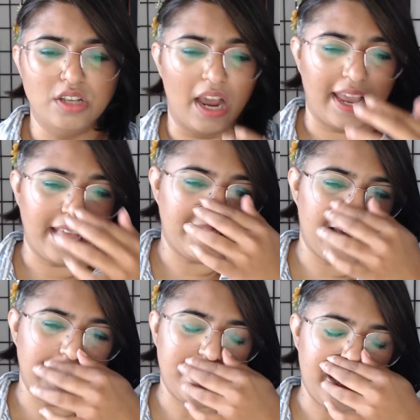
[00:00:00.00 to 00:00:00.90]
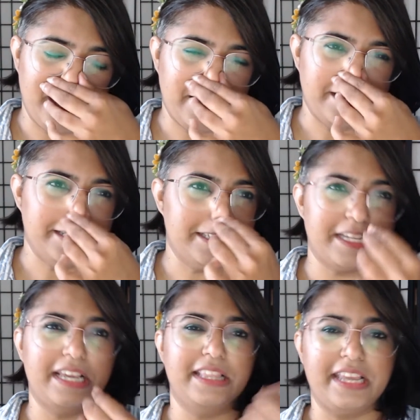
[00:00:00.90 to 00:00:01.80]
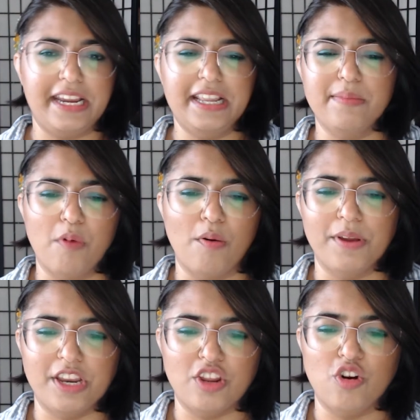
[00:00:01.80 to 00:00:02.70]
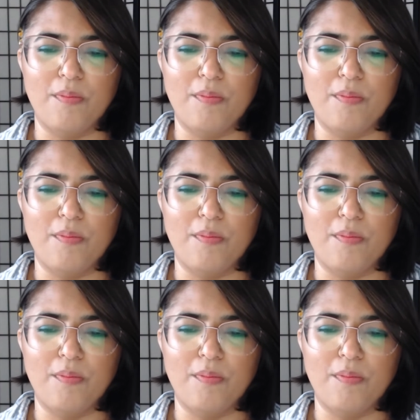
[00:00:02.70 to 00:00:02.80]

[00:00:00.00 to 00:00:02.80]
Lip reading: Again, the idea is in the heat of the moment,